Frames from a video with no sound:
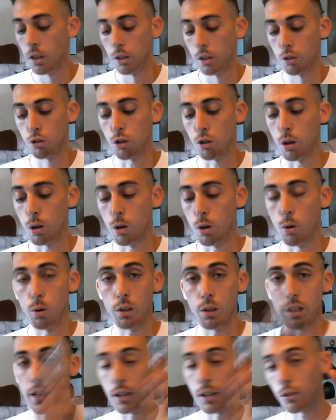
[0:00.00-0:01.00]

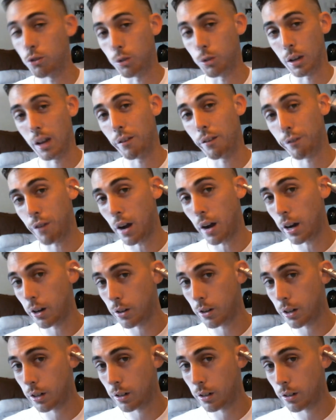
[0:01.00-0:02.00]
So yes, you can't
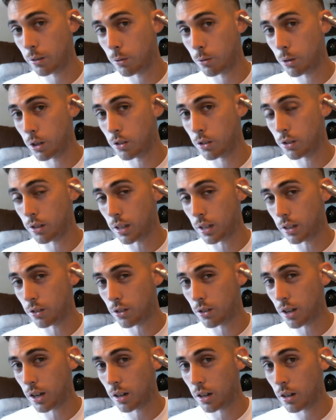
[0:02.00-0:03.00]
fire it when it's in that
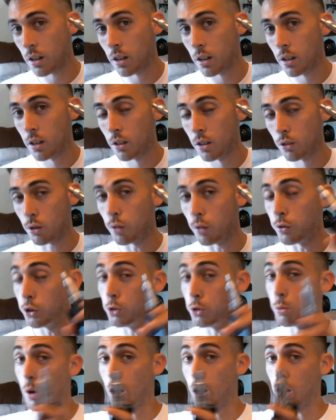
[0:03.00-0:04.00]
state. So if you
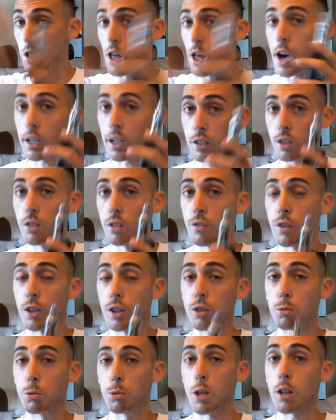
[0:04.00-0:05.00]
do want to lock the
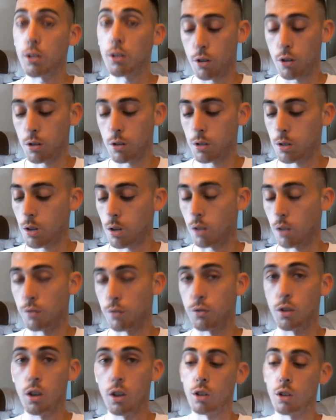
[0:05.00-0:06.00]
device without turning it
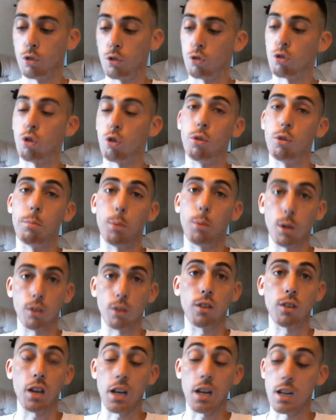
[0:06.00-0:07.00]
off, just hold the
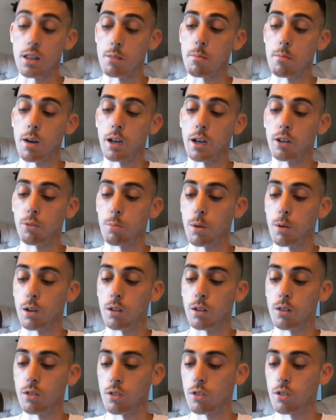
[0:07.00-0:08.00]
plus and the minus
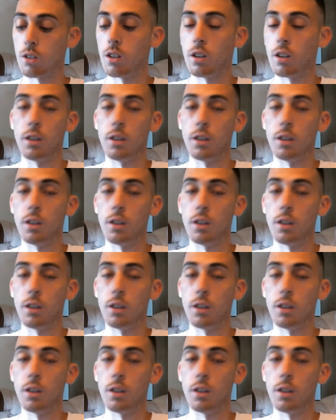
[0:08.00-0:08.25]
buttons